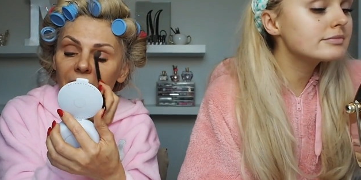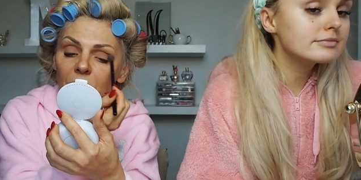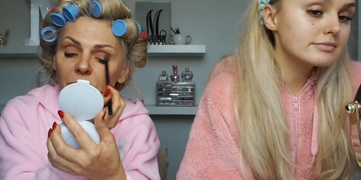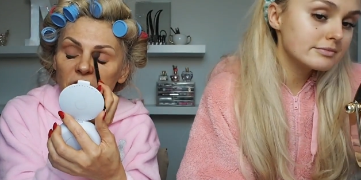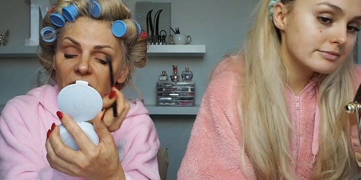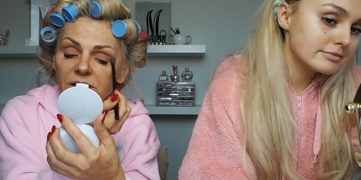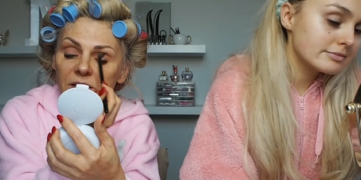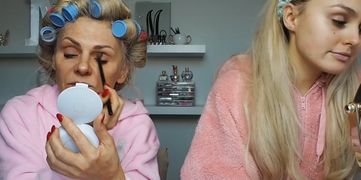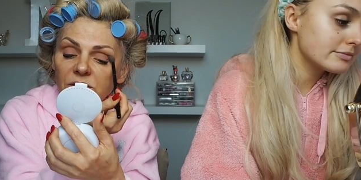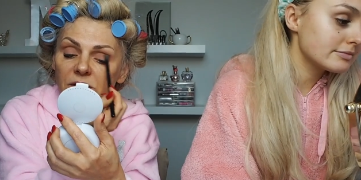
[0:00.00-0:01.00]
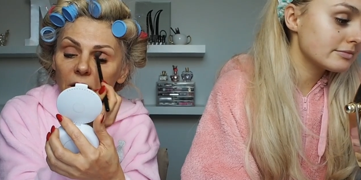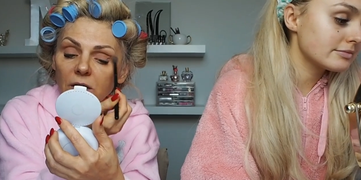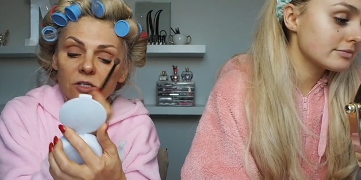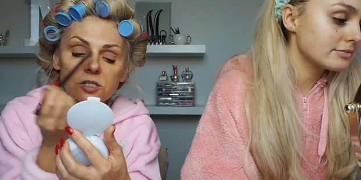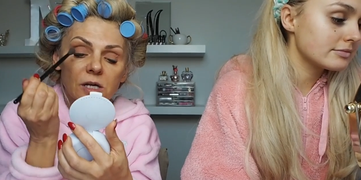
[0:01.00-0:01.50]
Speaker 1: now and Misha hasn't even
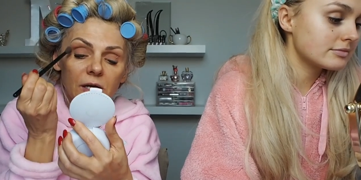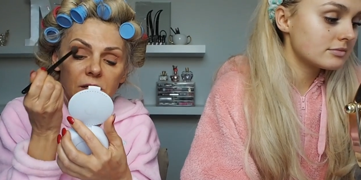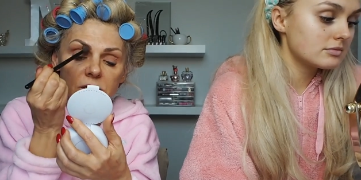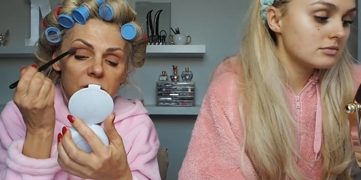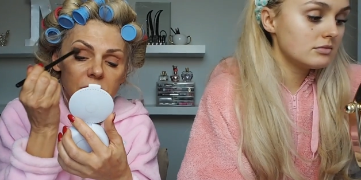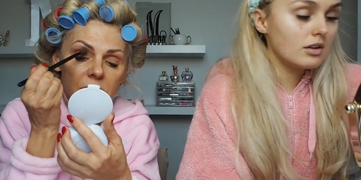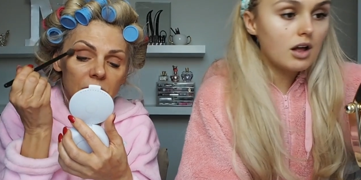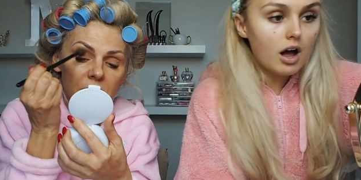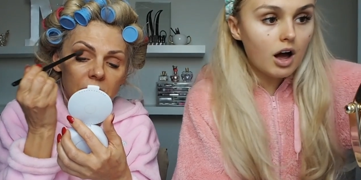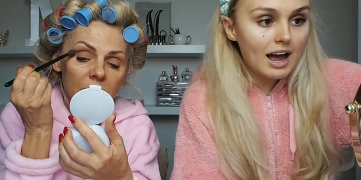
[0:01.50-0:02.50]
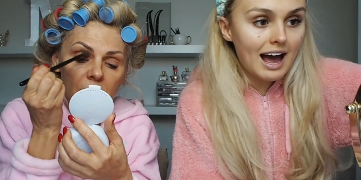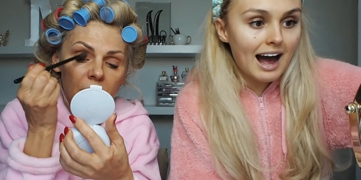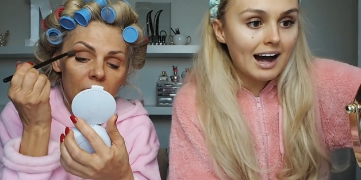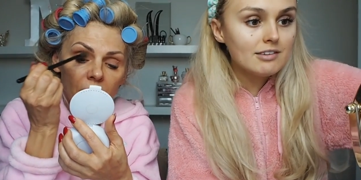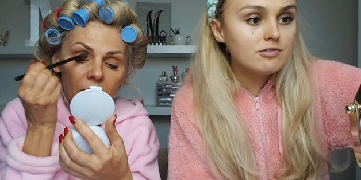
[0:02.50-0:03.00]
started yet. I
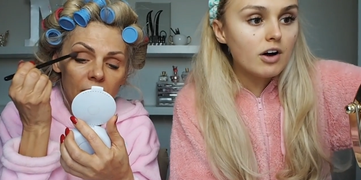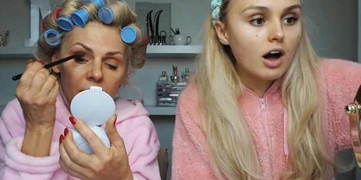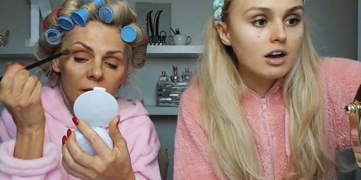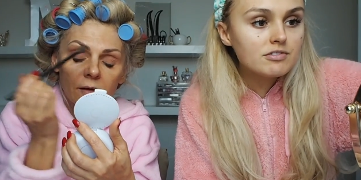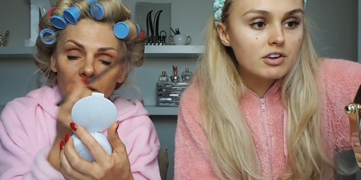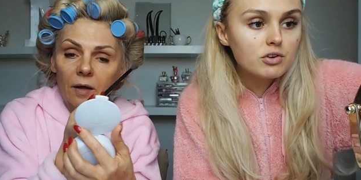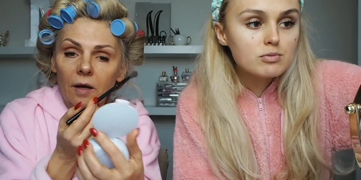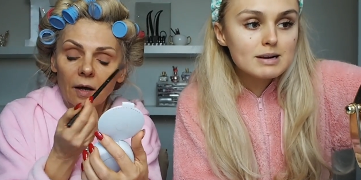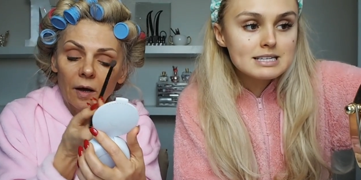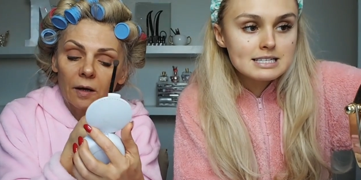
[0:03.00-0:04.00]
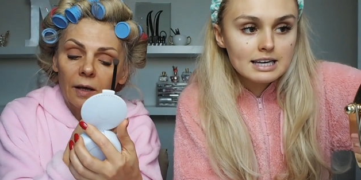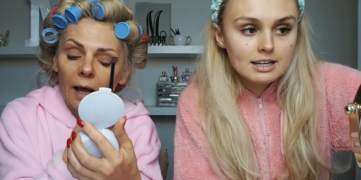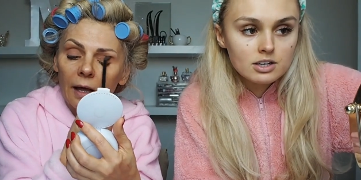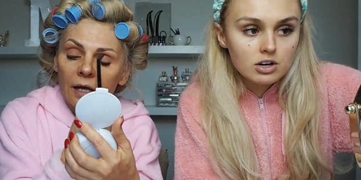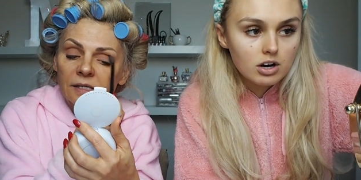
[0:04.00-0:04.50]
have. I've done all my
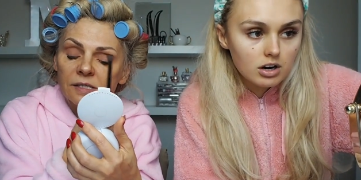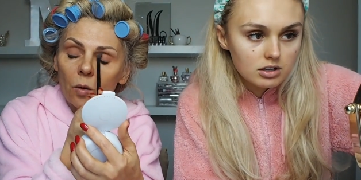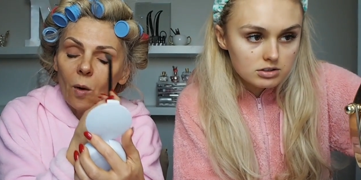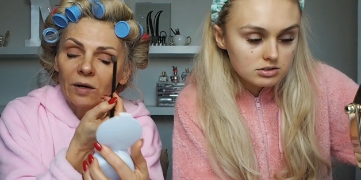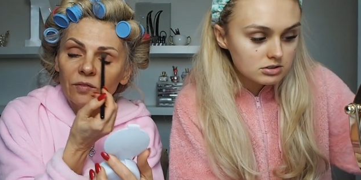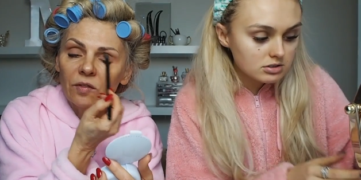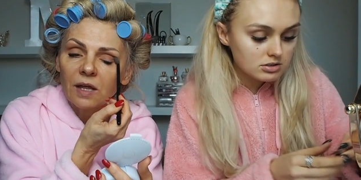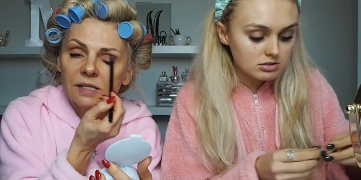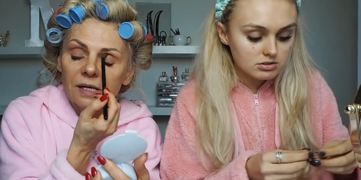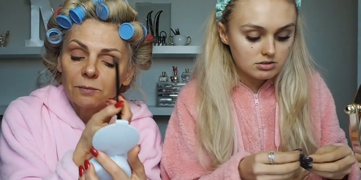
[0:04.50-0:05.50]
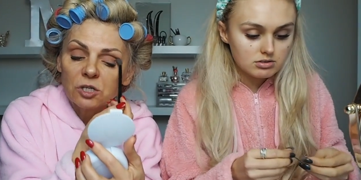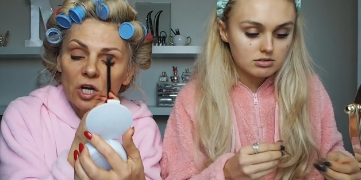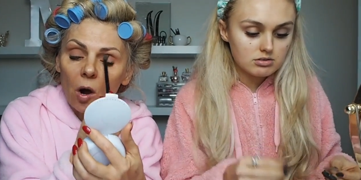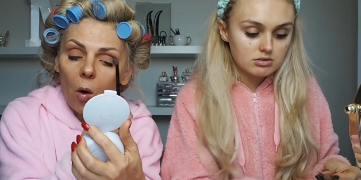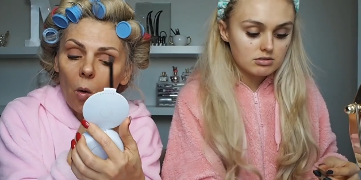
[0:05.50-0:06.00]
skin. Okay. So one of the things that
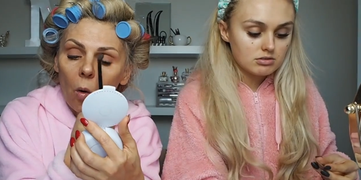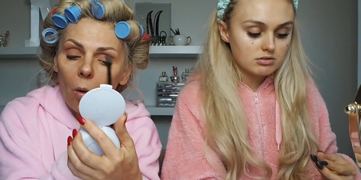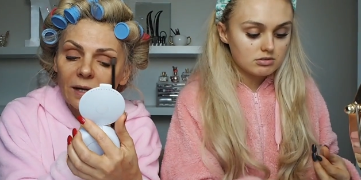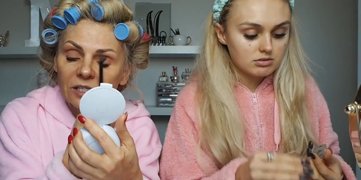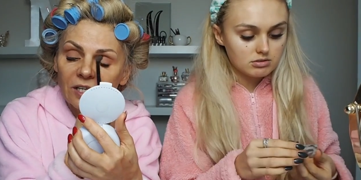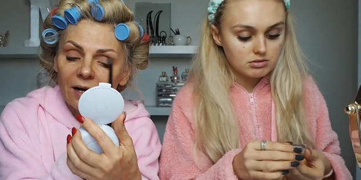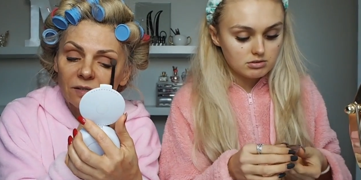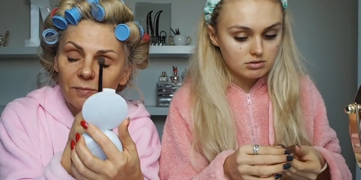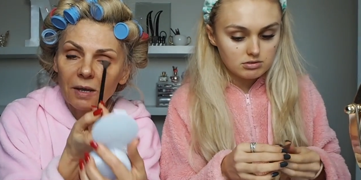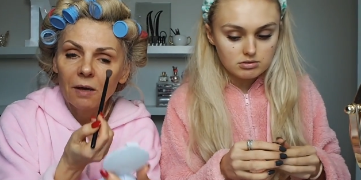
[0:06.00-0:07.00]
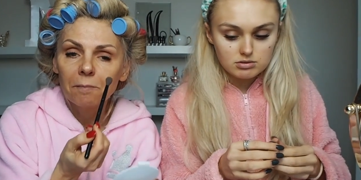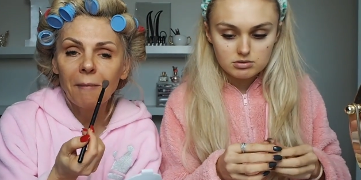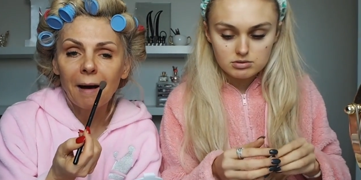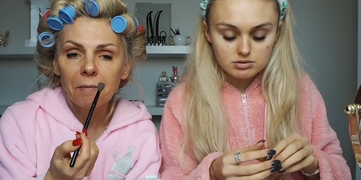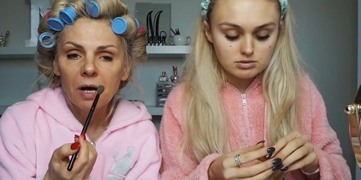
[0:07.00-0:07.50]
Misha always tells me,
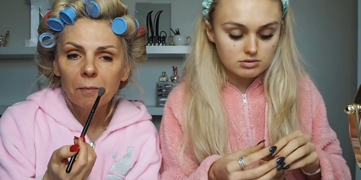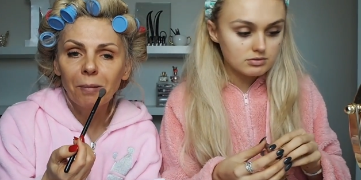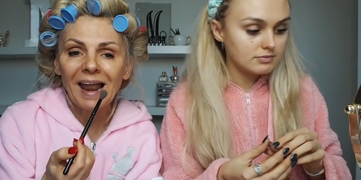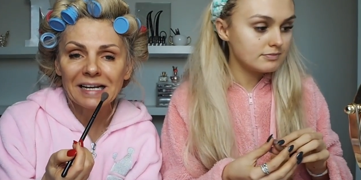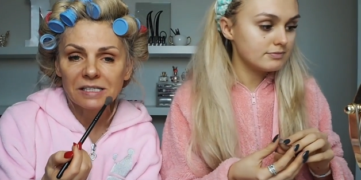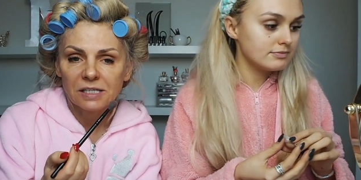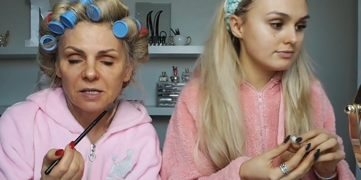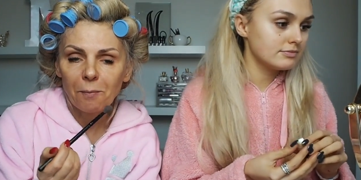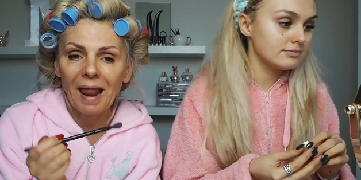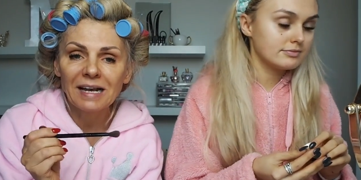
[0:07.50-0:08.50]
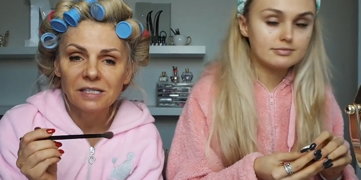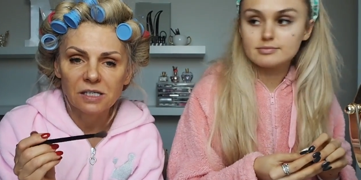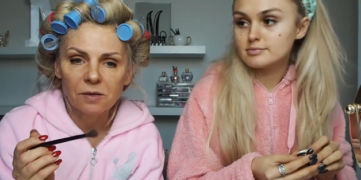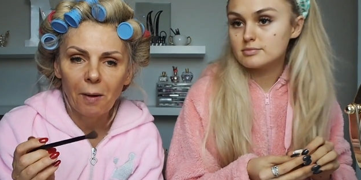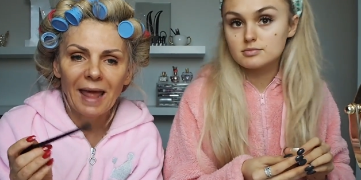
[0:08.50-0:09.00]
Mum, blended,
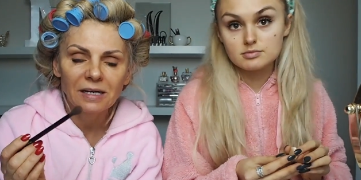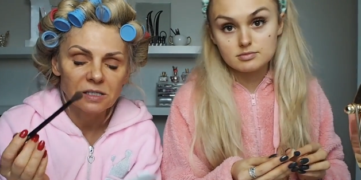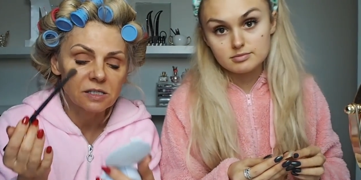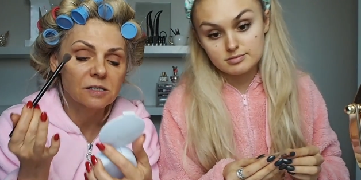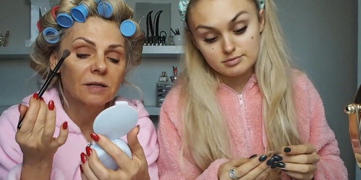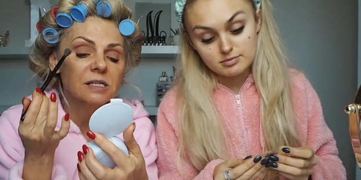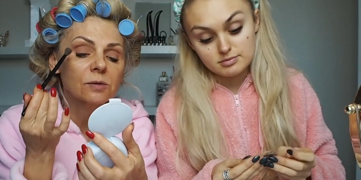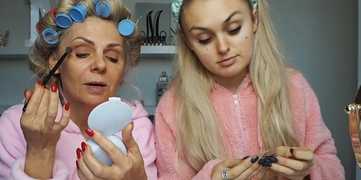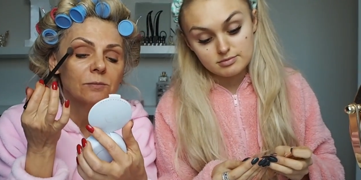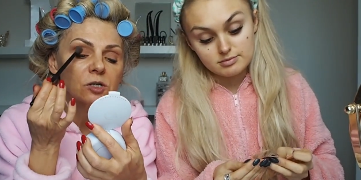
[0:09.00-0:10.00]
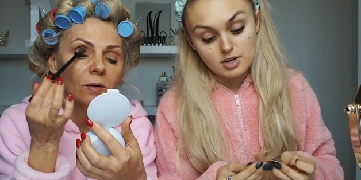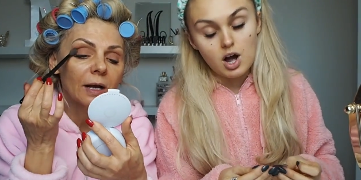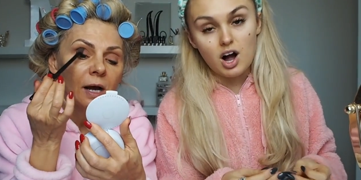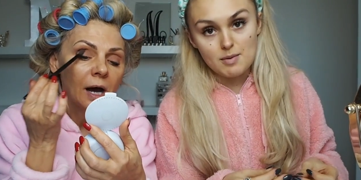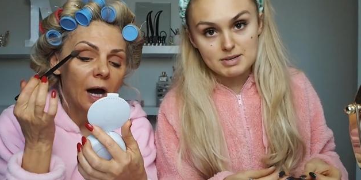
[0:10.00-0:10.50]
blended, blended. So that's what I'm
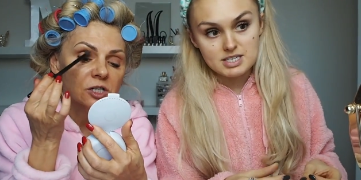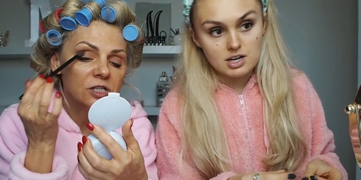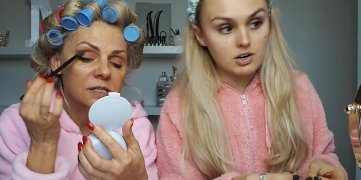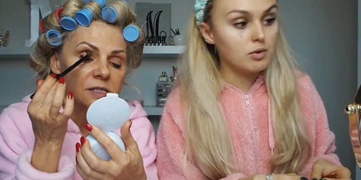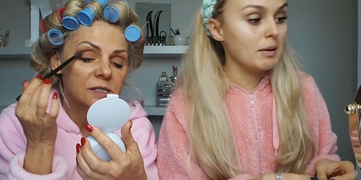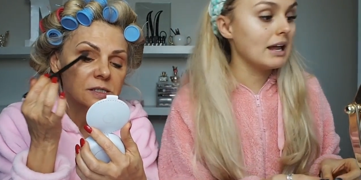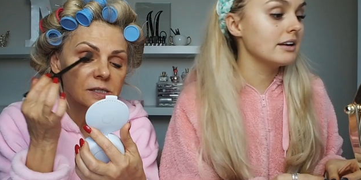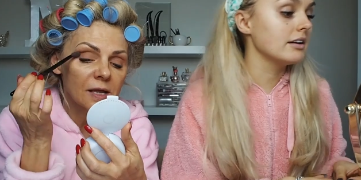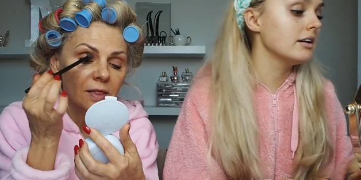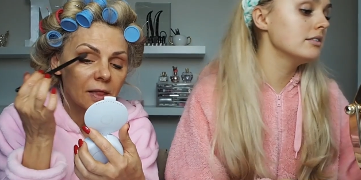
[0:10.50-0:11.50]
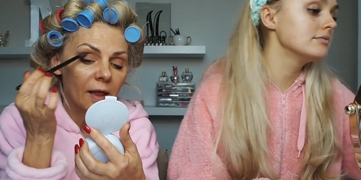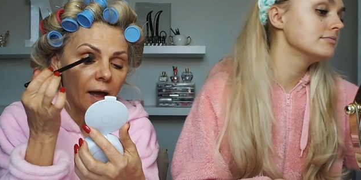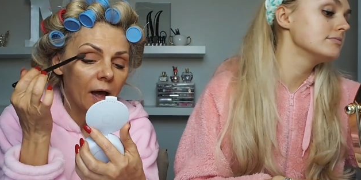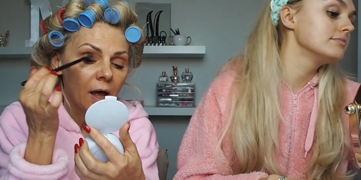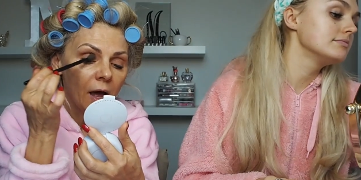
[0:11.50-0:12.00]
doing. I'm a I serial blender. Sit
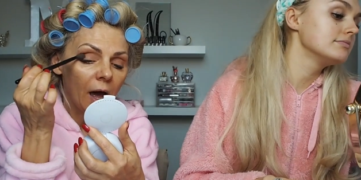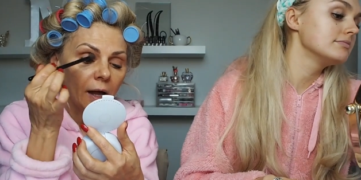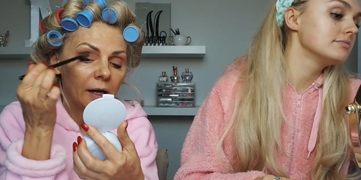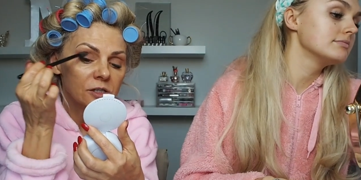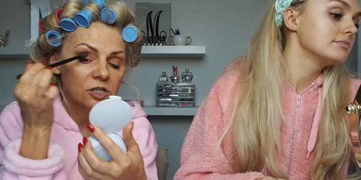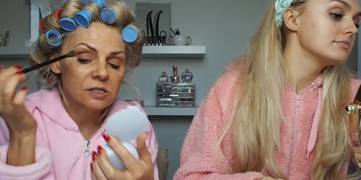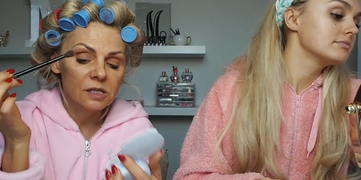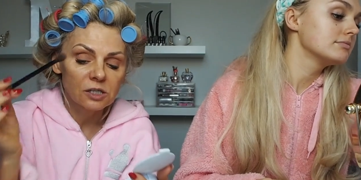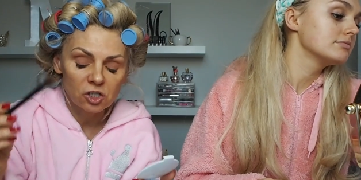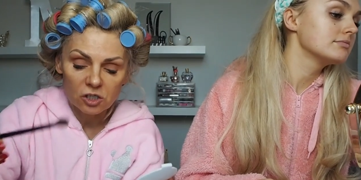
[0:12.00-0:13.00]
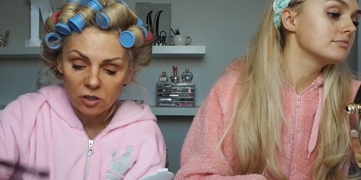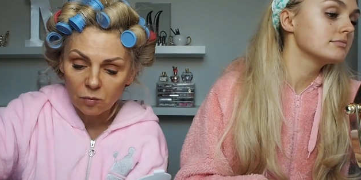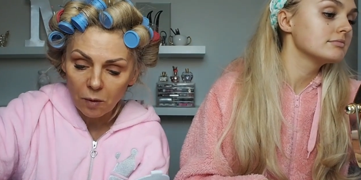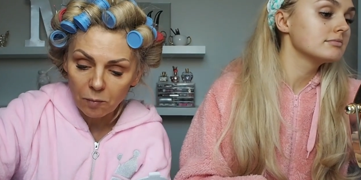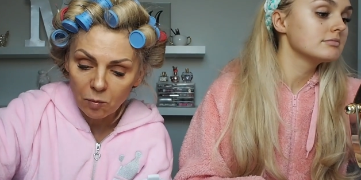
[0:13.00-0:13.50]
there and I just
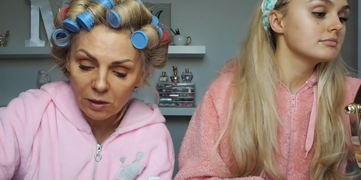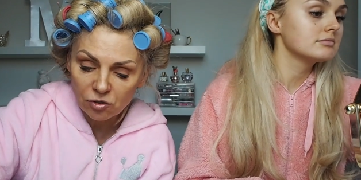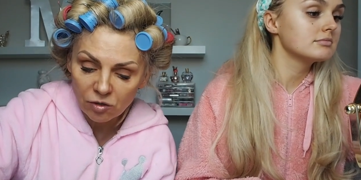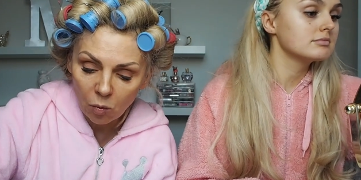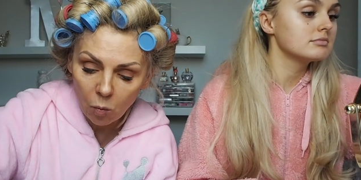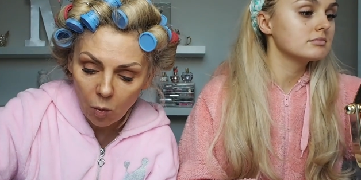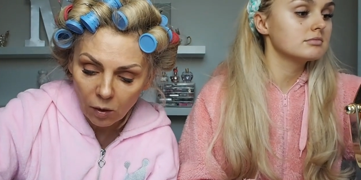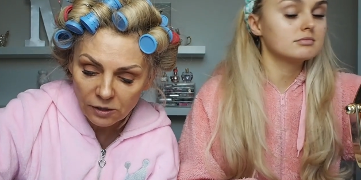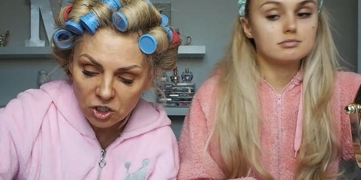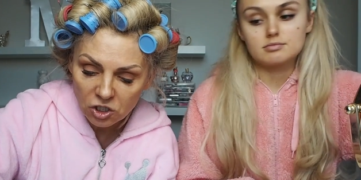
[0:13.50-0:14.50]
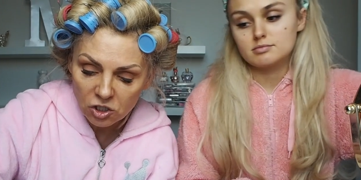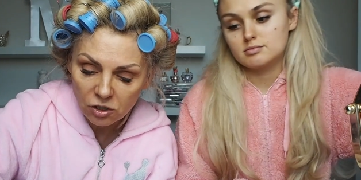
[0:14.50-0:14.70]
literally, you're probably wondering, what is she